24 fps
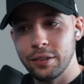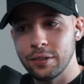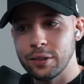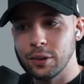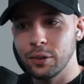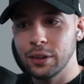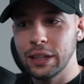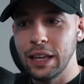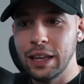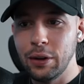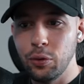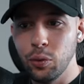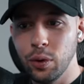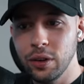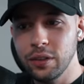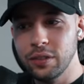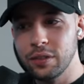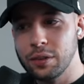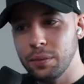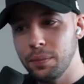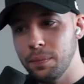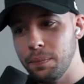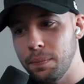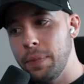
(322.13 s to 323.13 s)
So they want
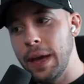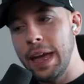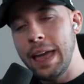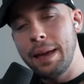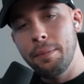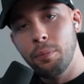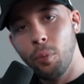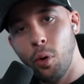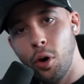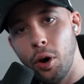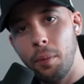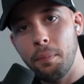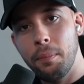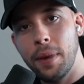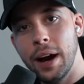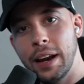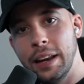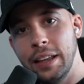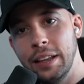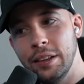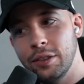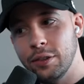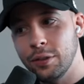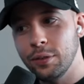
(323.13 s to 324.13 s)
to pay more
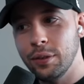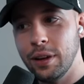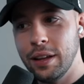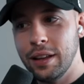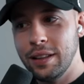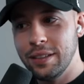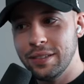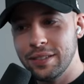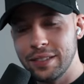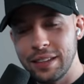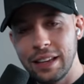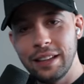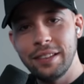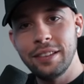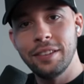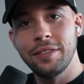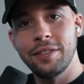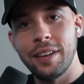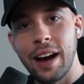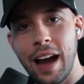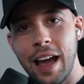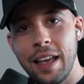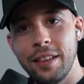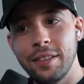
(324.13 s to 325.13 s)
money to
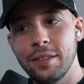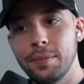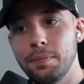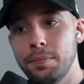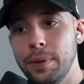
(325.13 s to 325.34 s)
incentivize